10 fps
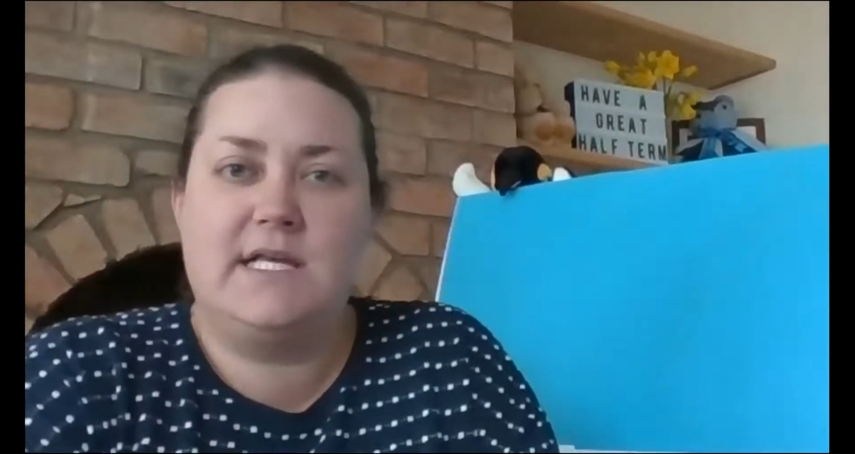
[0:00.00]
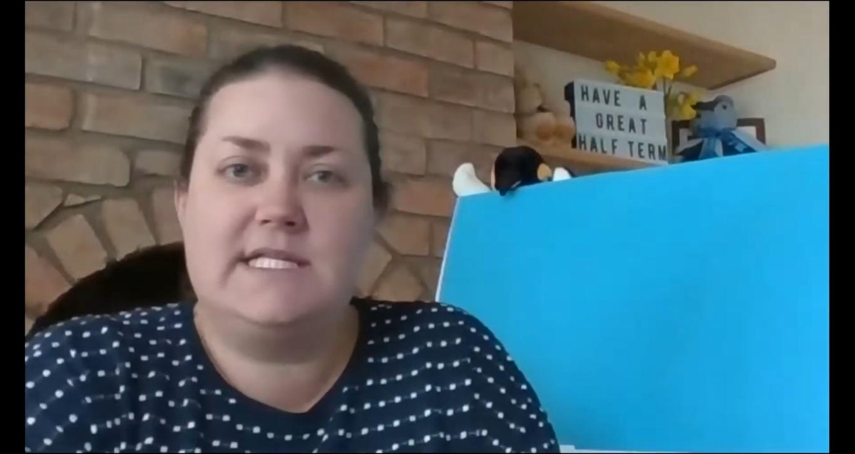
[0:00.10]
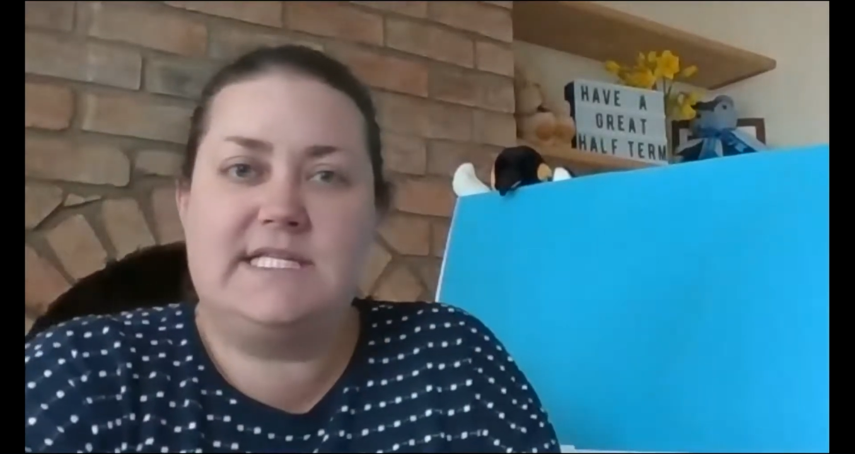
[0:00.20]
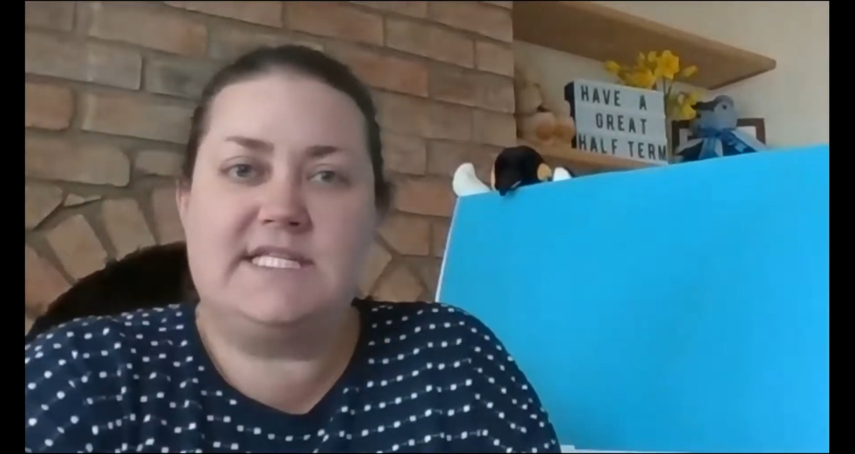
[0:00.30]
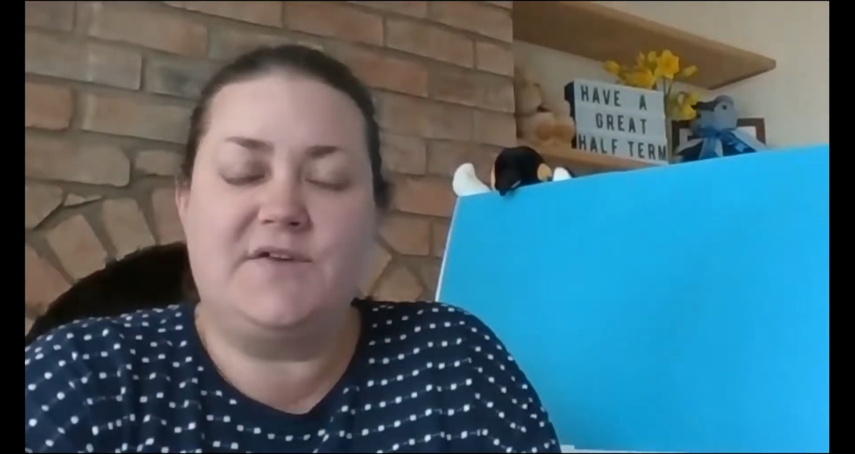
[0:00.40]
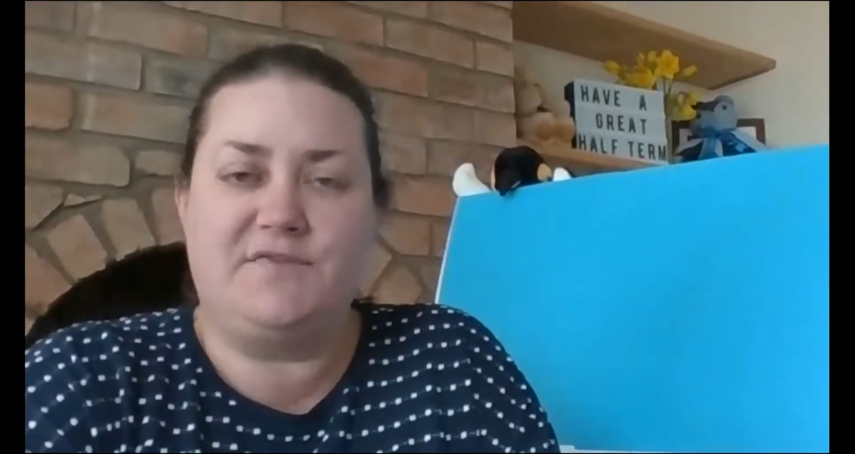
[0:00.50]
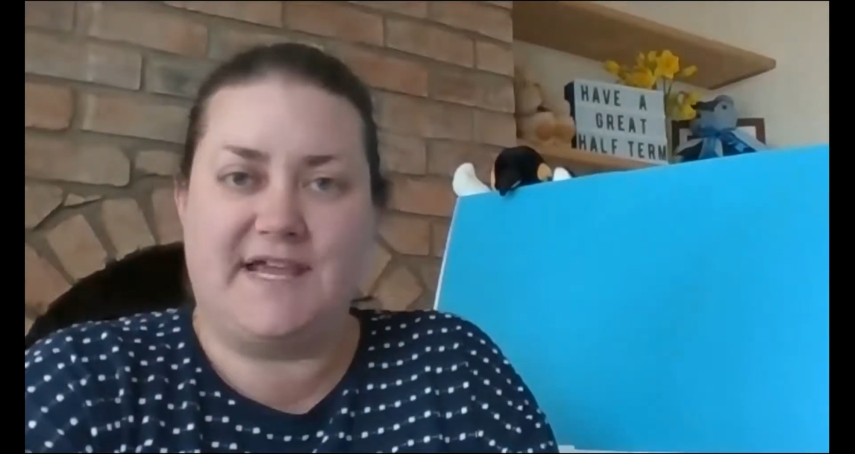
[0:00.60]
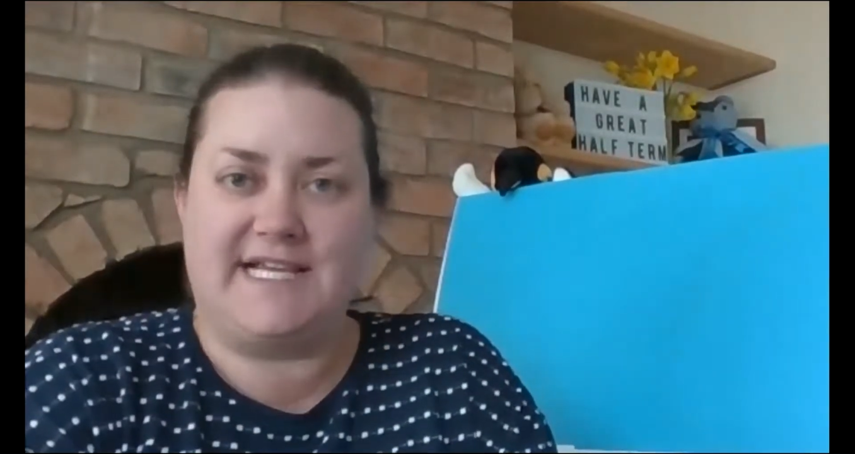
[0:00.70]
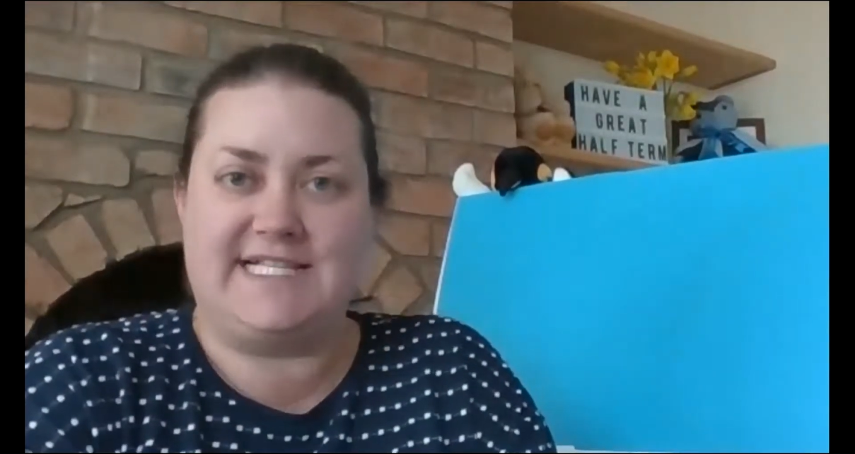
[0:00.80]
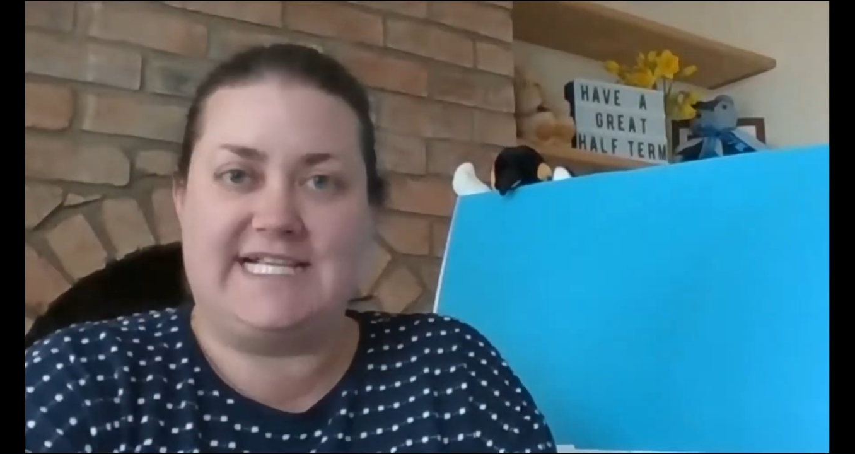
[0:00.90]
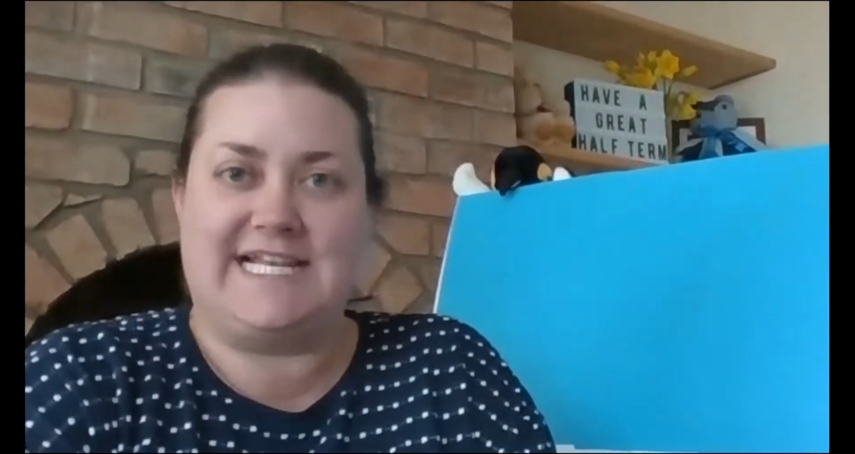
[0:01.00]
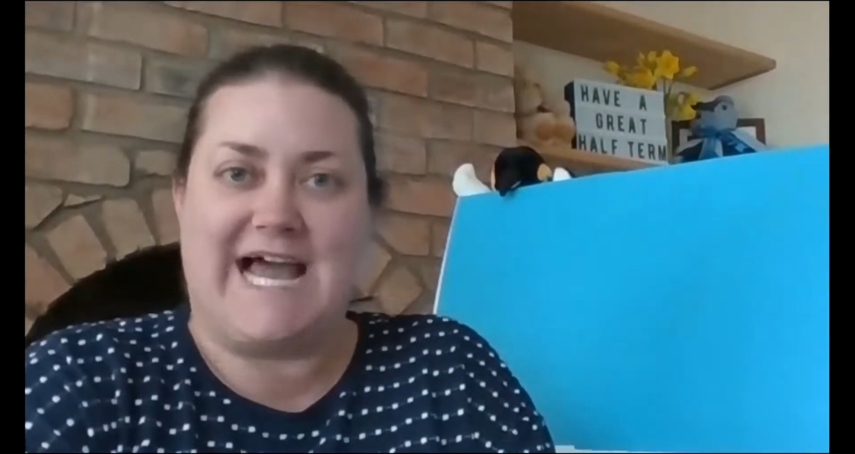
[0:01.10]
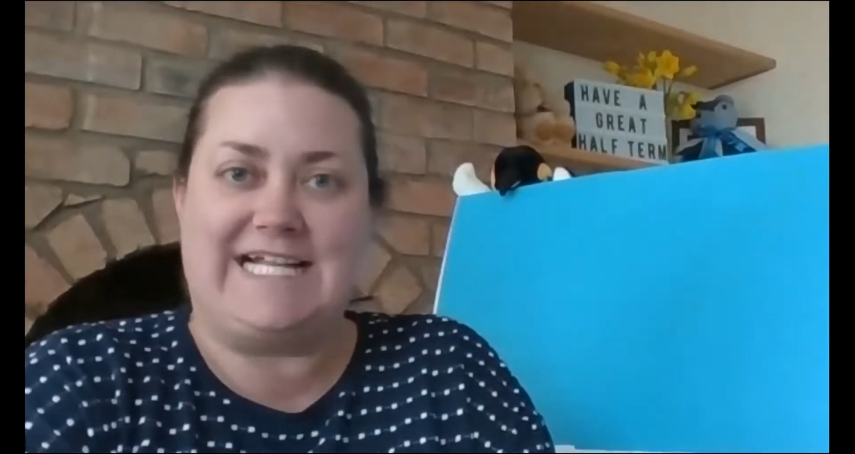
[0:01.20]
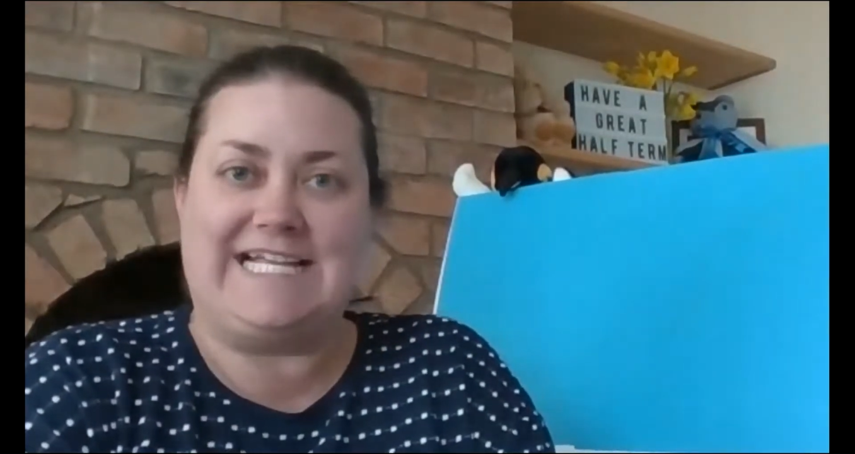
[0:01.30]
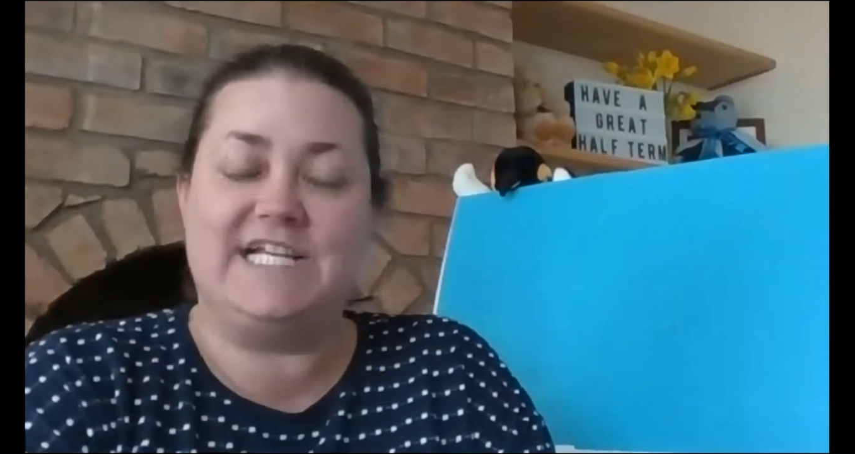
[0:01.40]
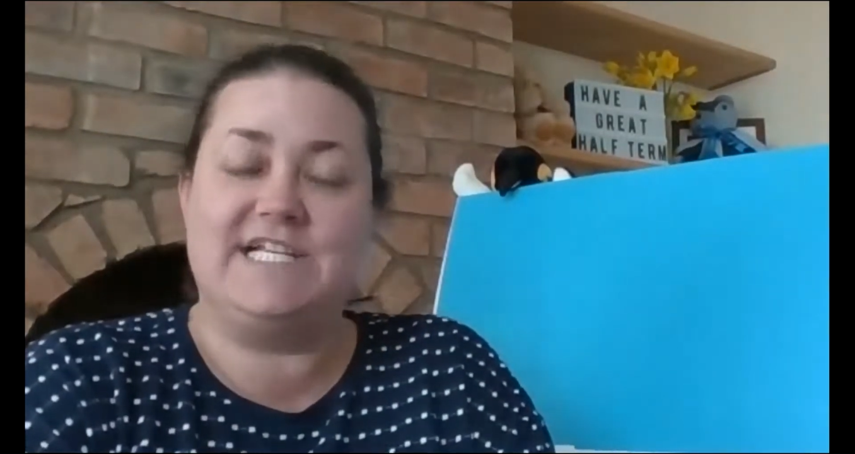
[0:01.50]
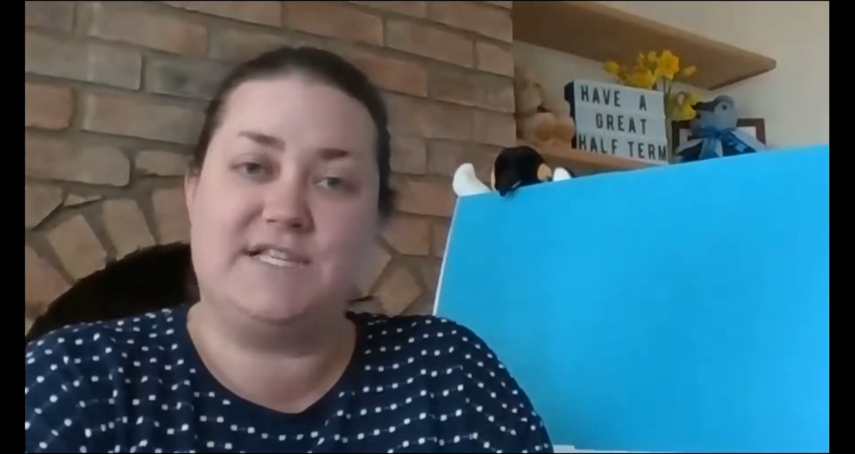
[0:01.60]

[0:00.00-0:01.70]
suffixes and adding a